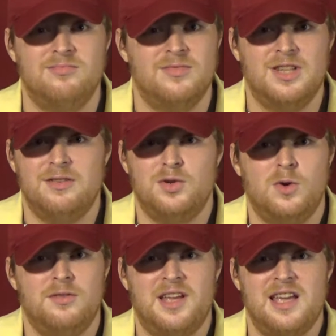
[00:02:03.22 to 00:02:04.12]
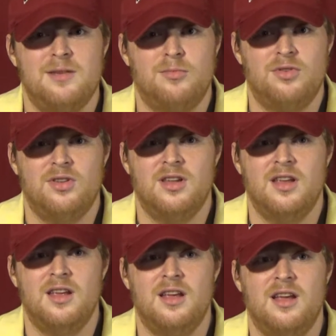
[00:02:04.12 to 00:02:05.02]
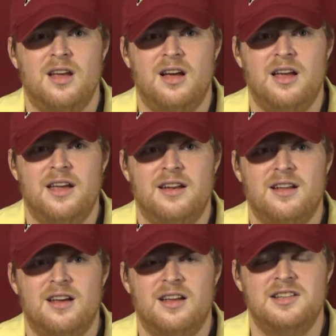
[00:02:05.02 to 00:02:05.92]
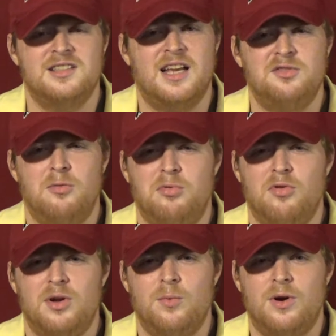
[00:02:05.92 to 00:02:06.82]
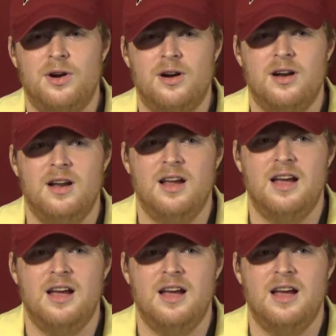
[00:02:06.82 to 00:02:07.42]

11, 12 games. And it just got to a point where